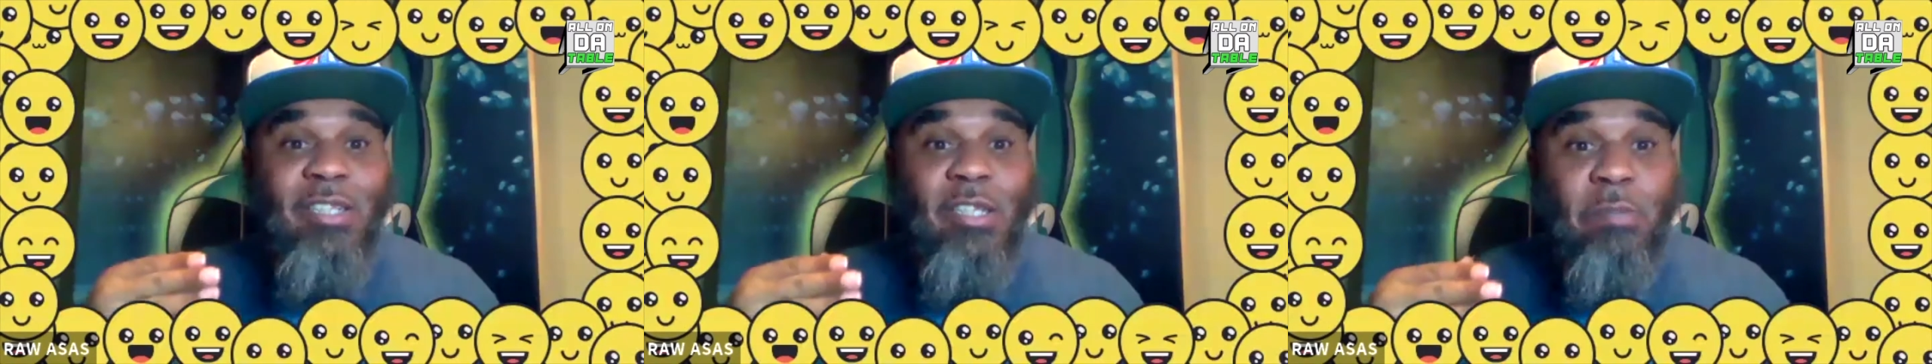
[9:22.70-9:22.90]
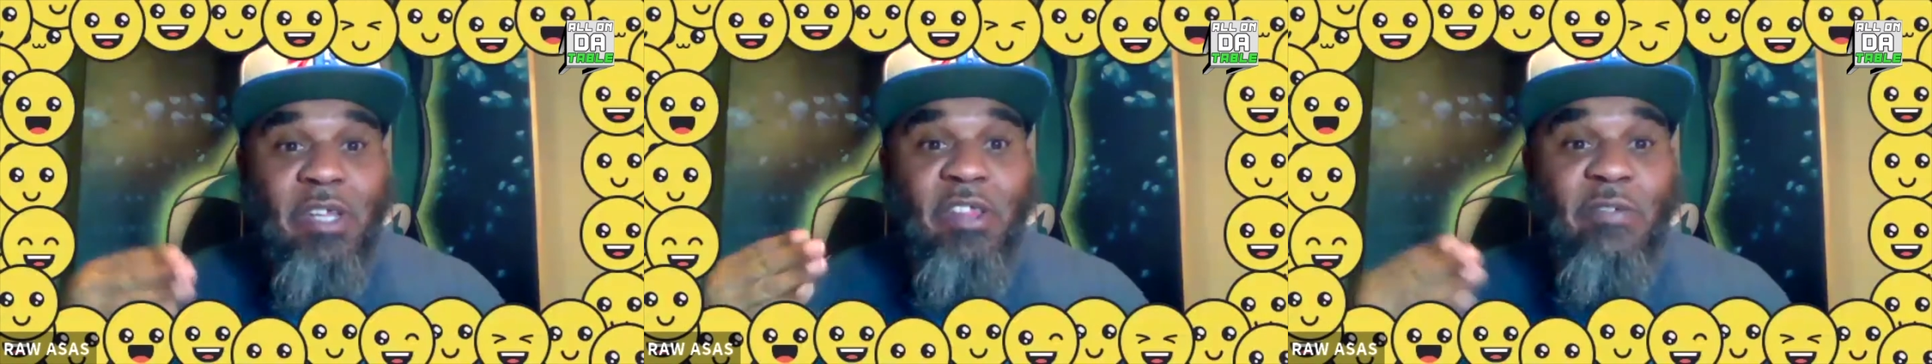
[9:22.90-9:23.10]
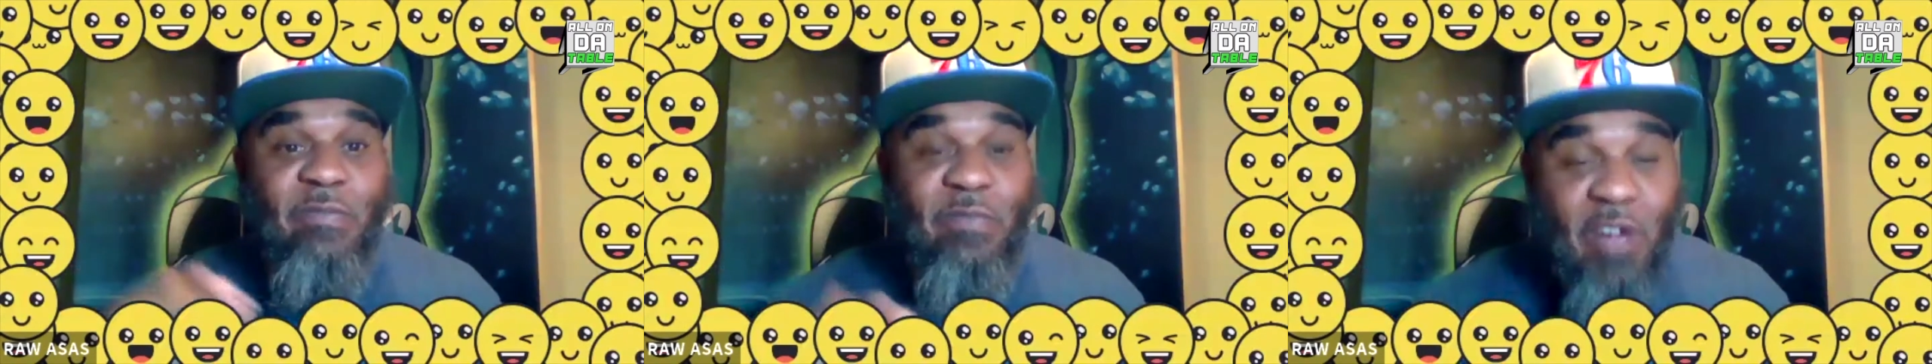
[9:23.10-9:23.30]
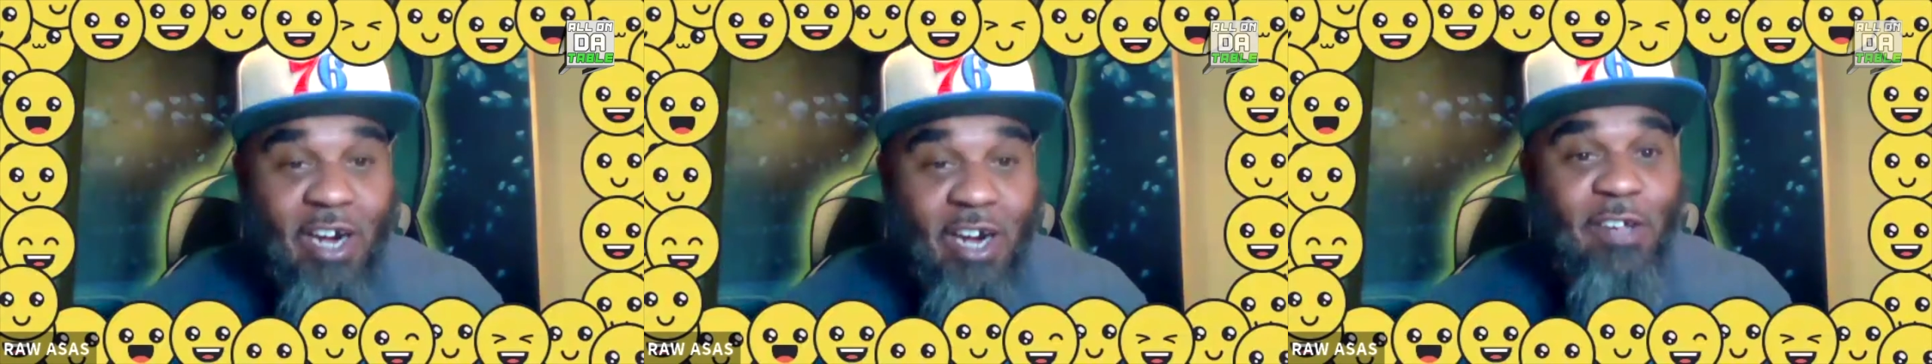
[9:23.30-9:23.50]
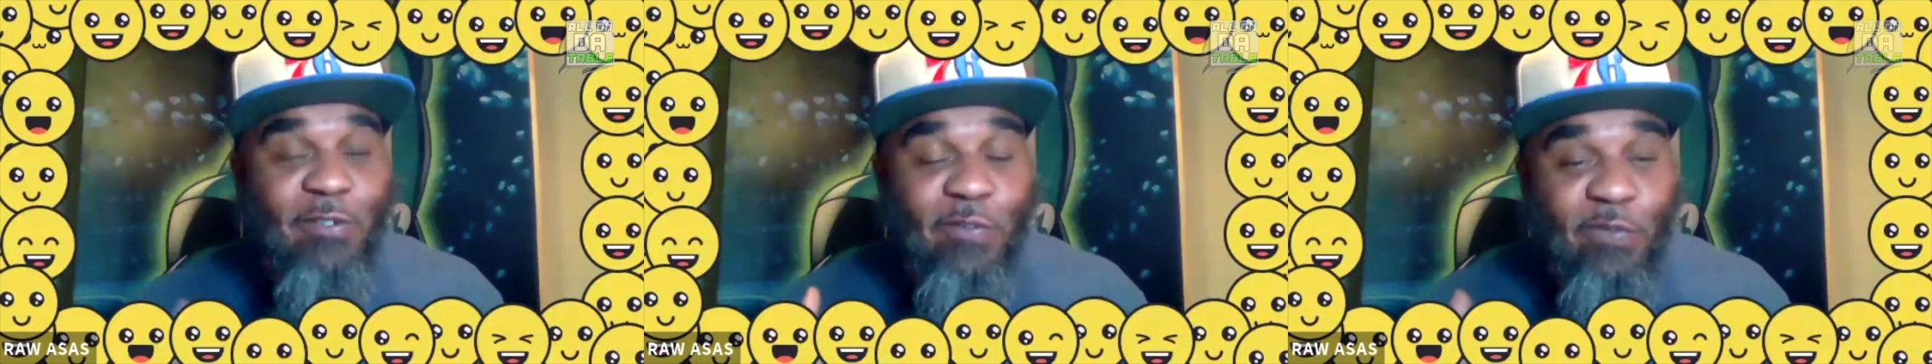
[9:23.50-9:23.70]
to be the
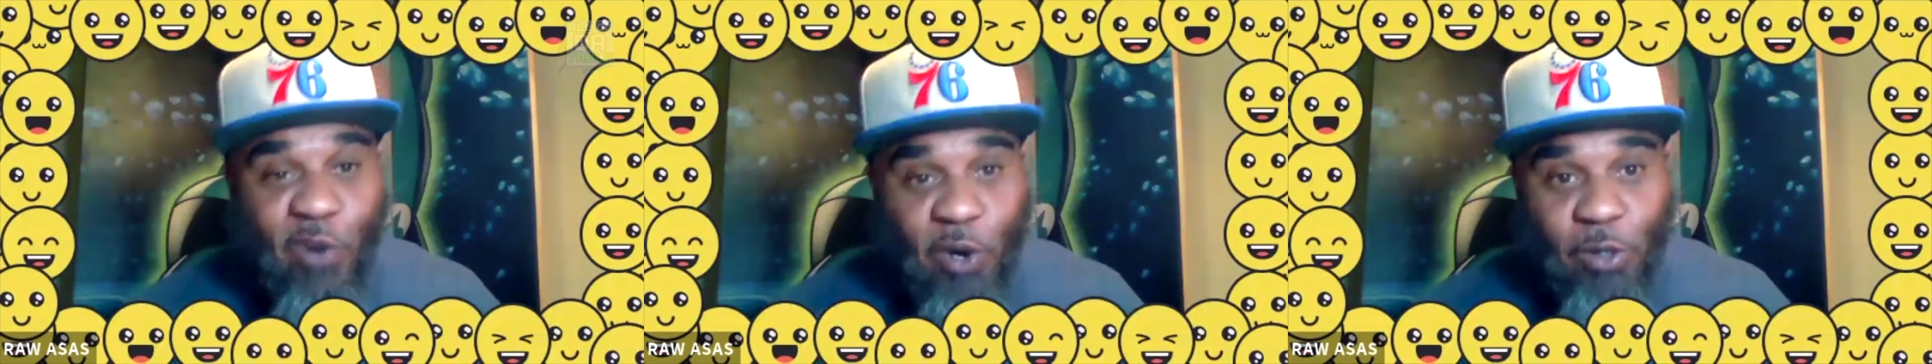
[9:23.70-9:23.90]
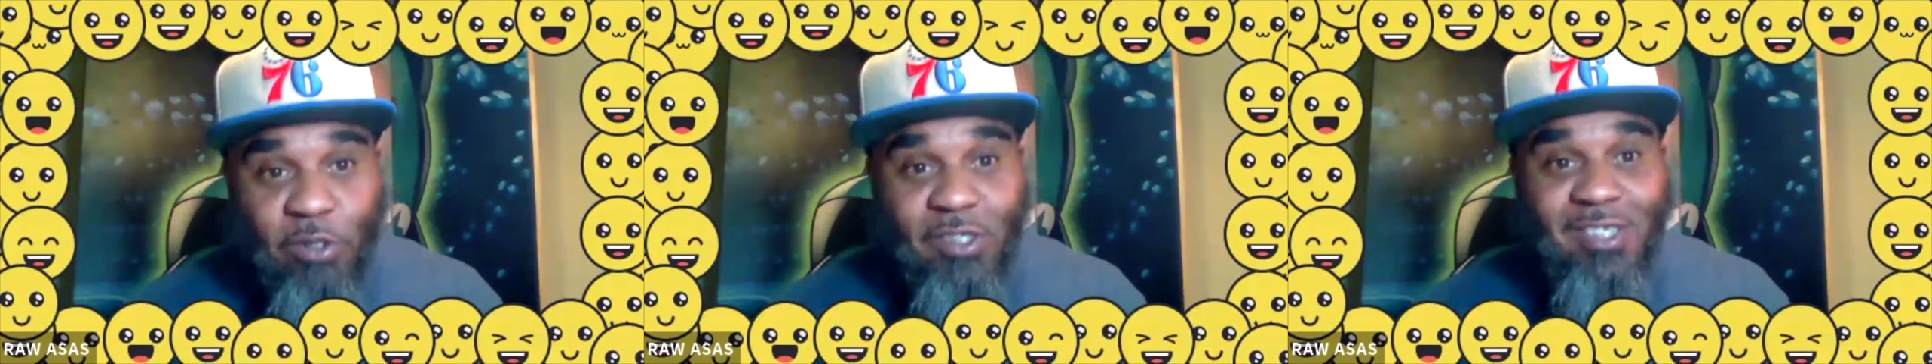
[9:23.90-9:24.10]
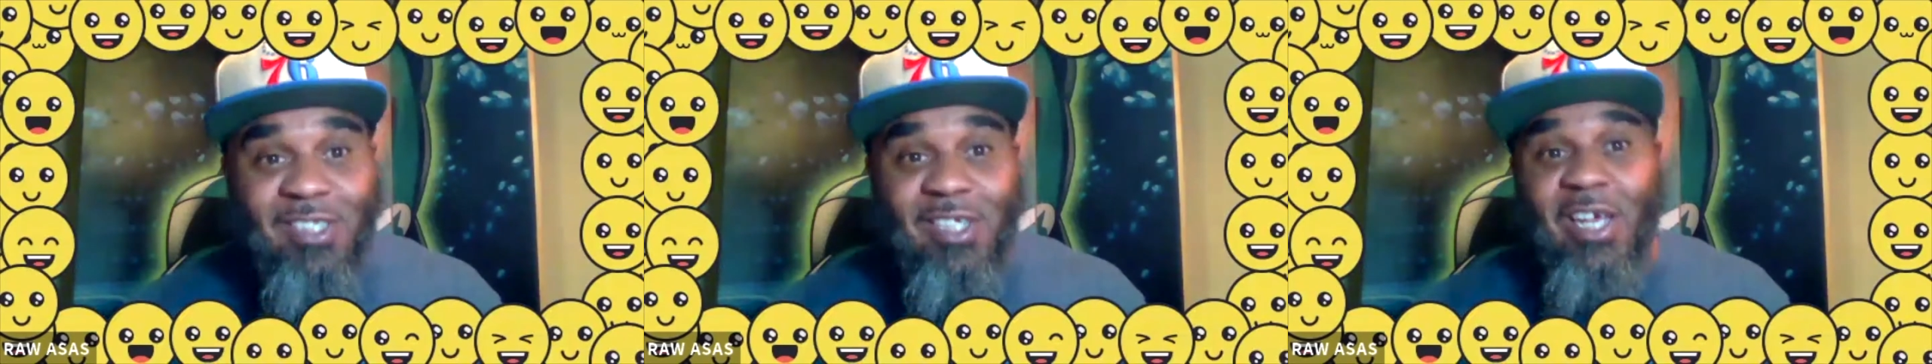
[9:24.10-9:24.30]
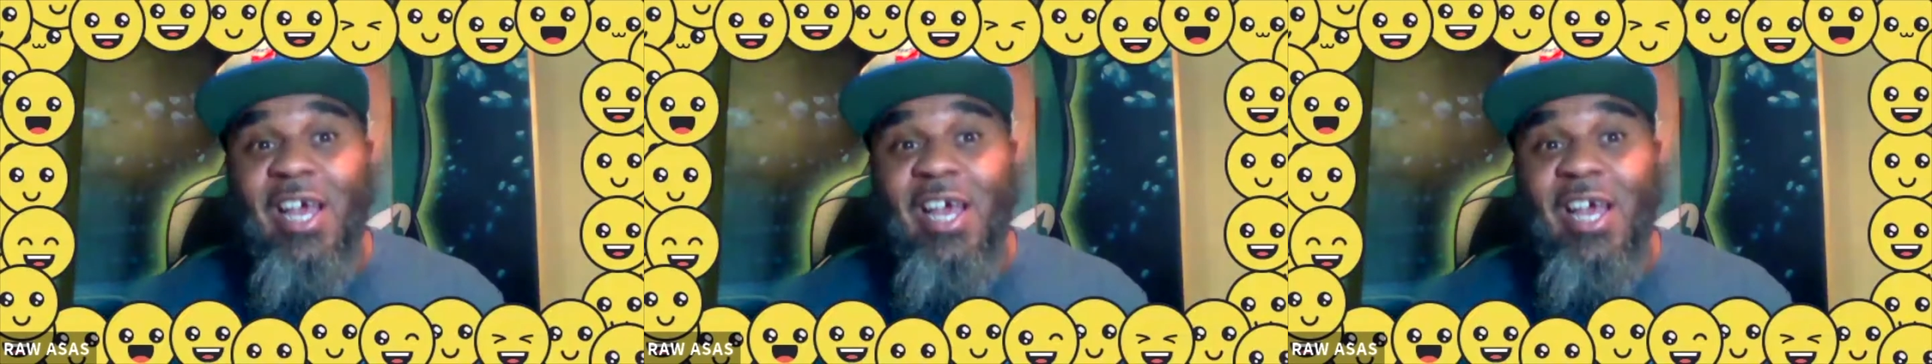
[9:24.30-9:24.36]
very first